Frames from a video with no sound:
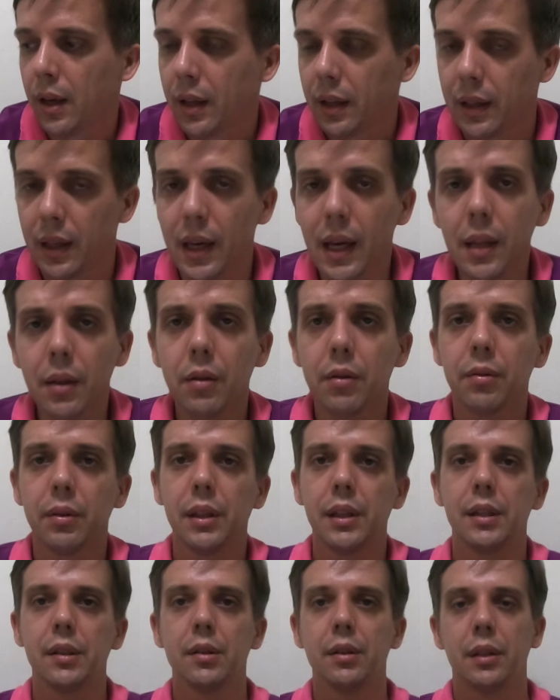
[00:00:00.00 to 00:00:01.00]
The other
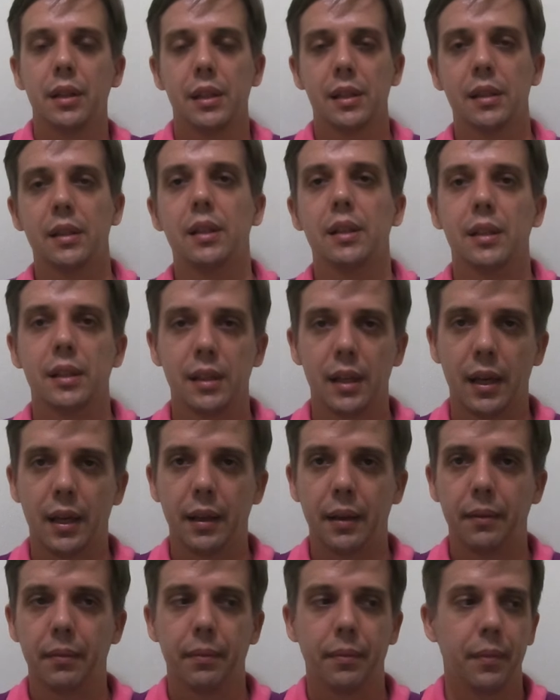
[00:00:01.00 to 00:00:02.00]
reason is the sun,
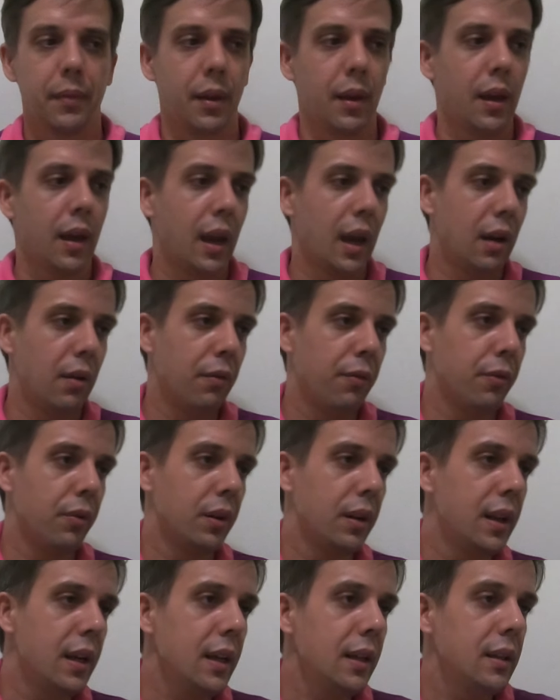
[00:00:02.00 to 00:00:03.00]
and for
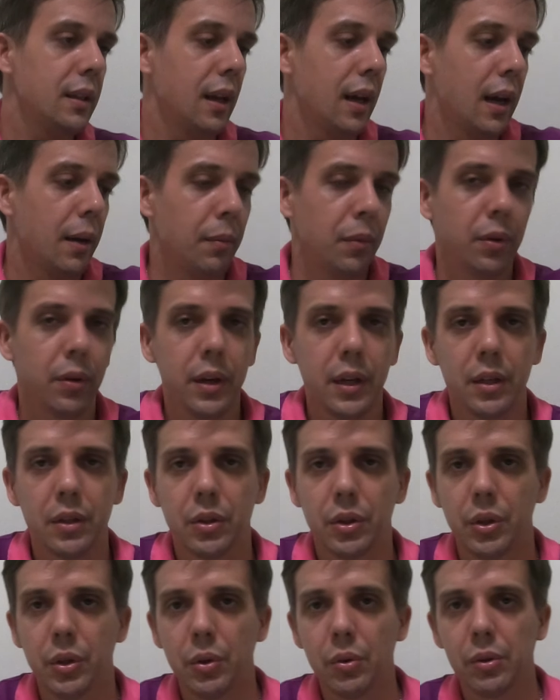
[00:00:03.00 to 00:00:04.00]
that I'm going
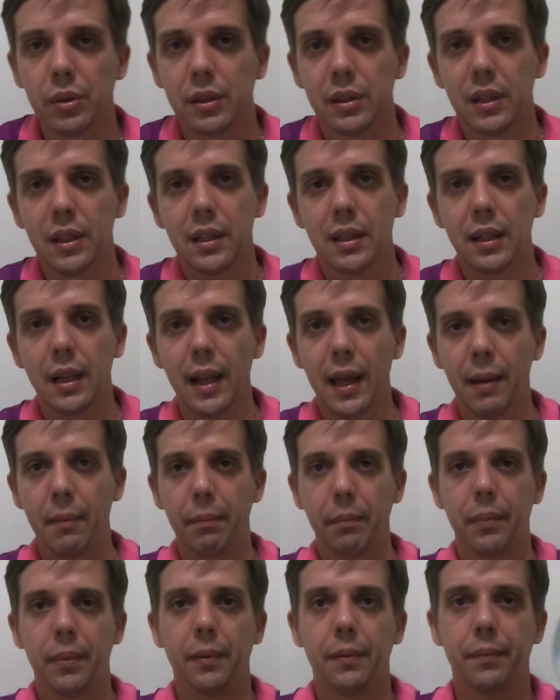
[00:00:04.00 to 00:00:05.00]
to use this lamp.
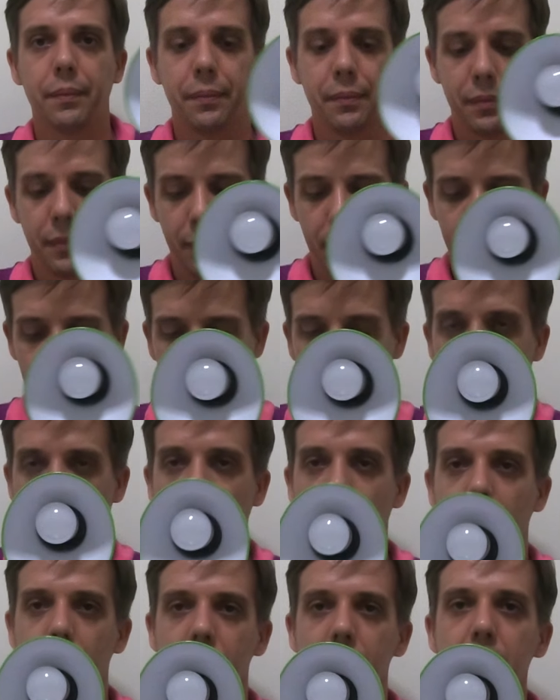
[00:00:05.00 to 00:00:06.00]

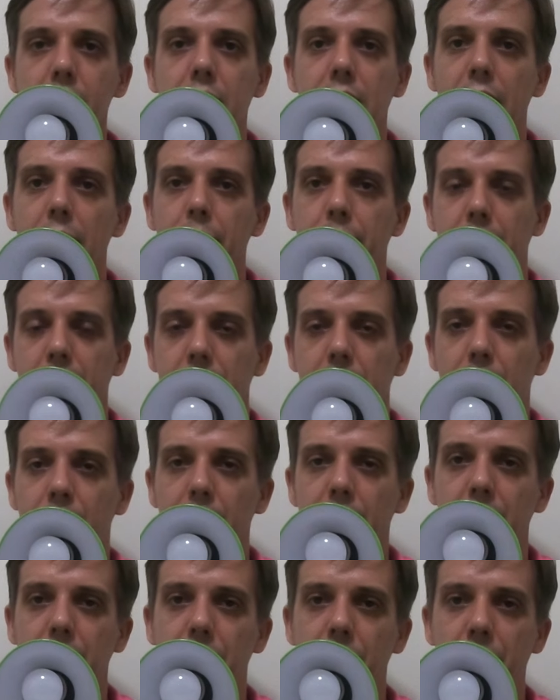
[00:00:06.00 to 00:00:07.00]
This lamp is
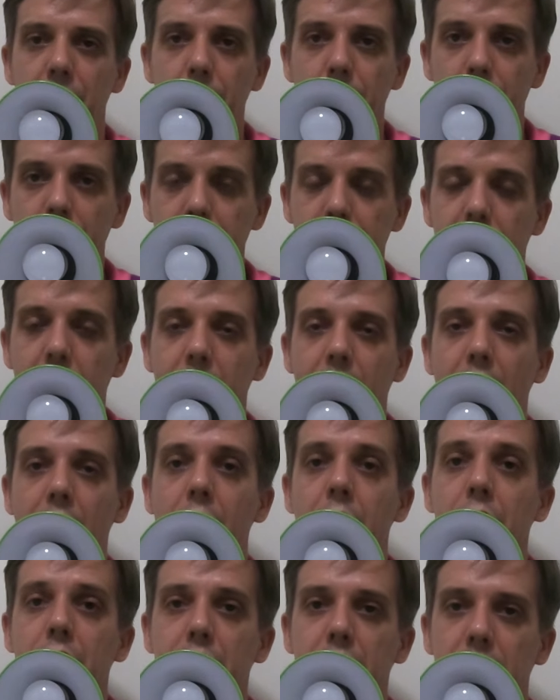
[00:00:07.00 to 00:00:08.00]
going to represent
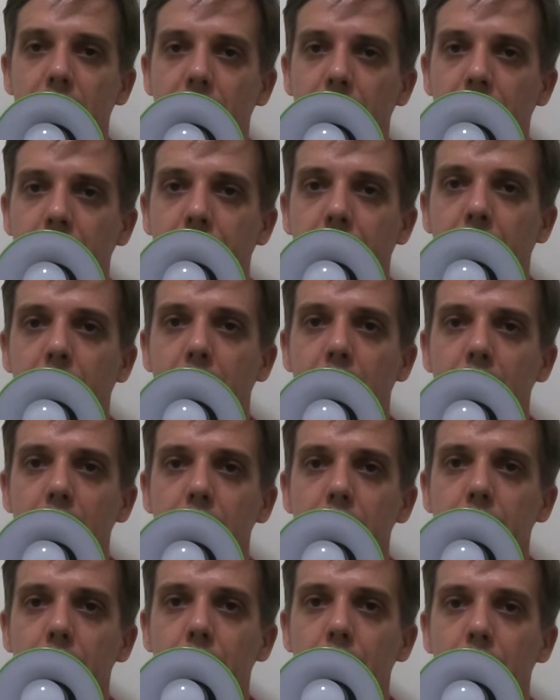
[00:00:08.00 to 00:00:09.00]
our sun. Here
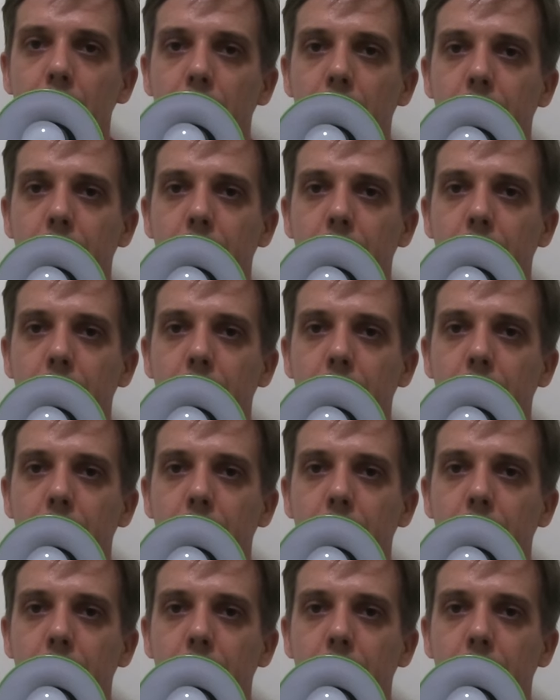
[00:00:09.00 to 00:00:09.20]
you go.